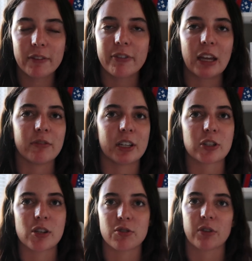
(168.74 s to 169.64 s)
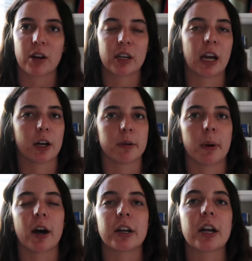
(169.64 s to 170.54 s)
fan fiction surrounding Harry
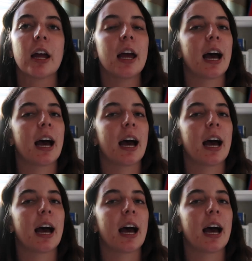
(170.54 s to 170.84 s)
Potter.